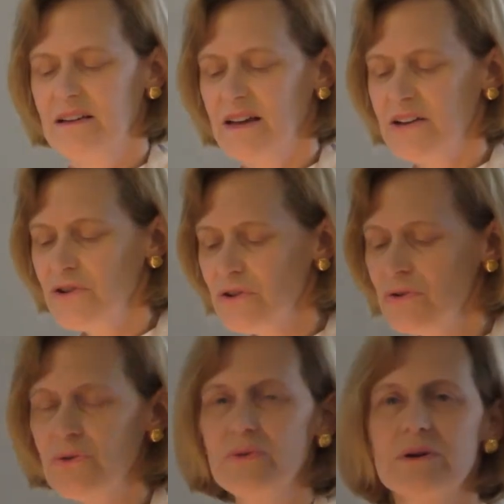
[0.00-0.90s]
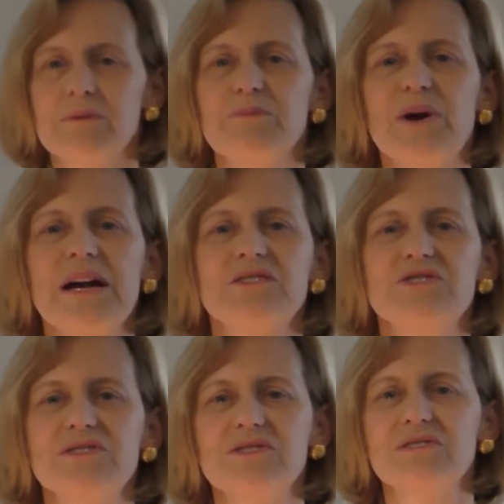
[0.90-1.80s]
And new
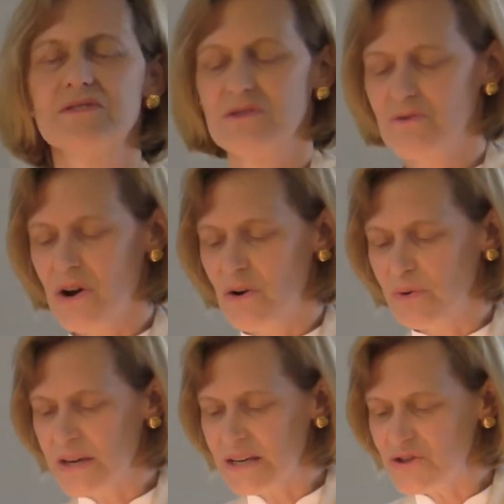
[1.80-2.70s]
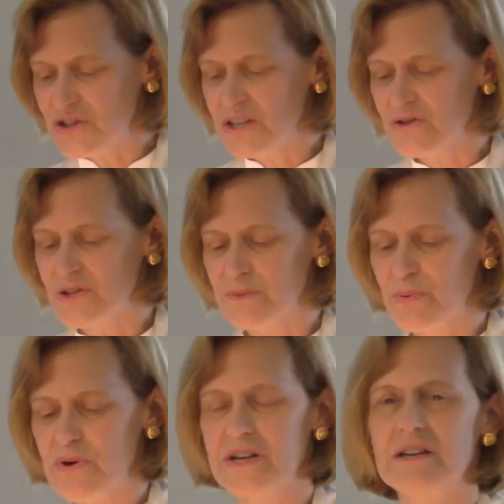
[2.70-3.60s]
branches grow each year,
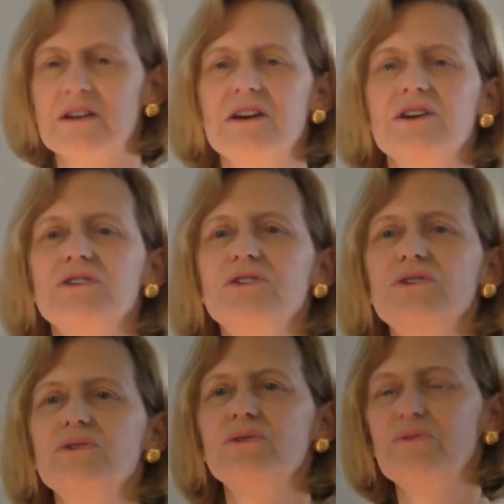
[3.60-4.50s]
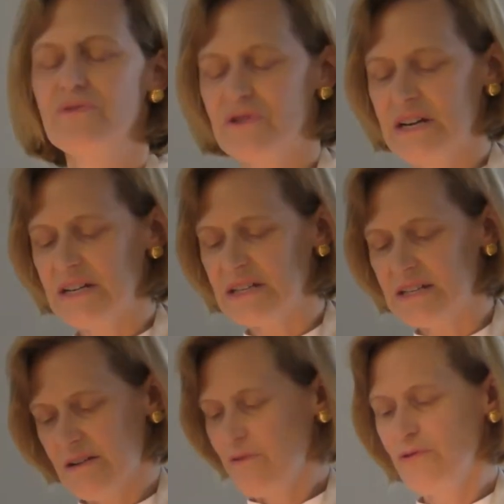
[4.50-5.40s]
supporting new fruit.
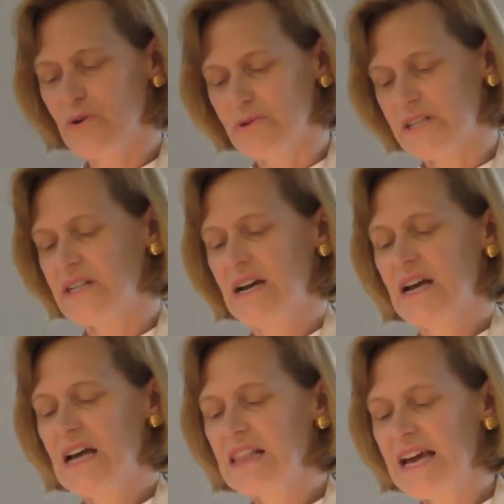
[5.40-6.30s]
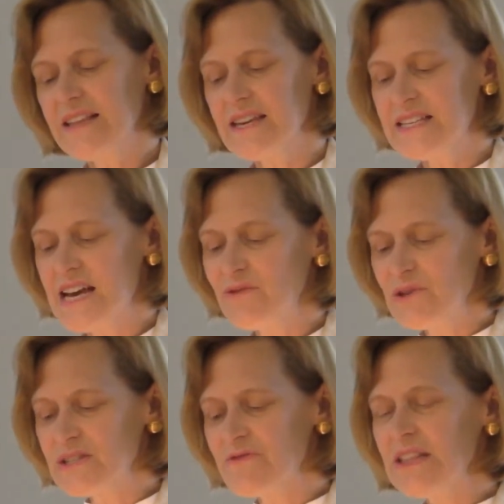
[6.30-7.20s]
Lengthy
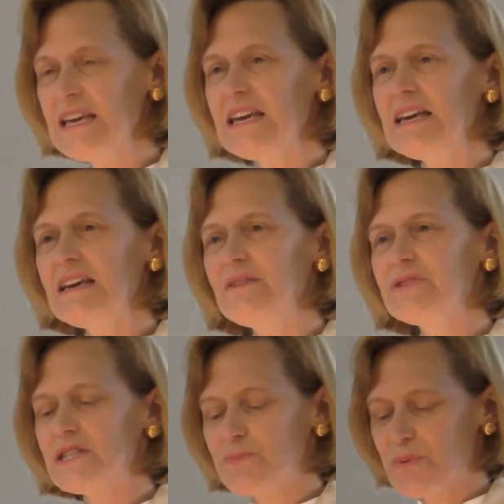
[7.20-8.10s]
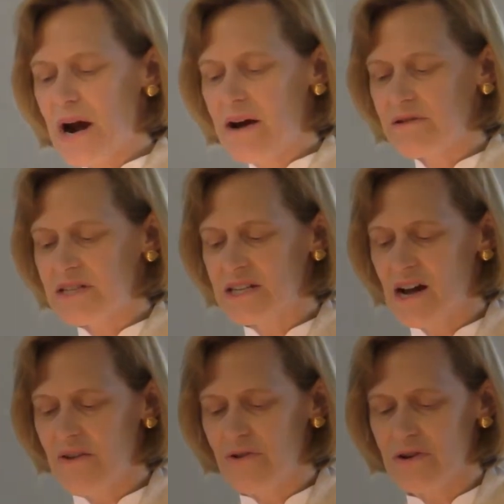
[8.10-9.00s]
tendrils of leaves sprout to
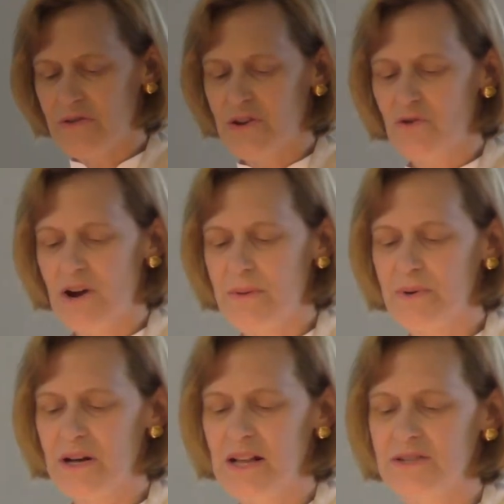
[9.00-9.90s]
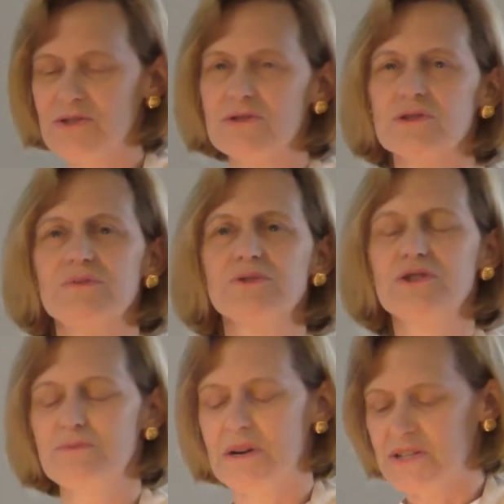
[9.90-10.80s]
cover the grape clusters from
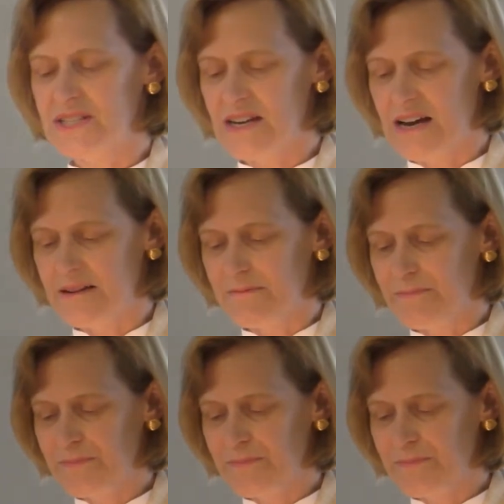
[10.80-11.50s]
too much sun.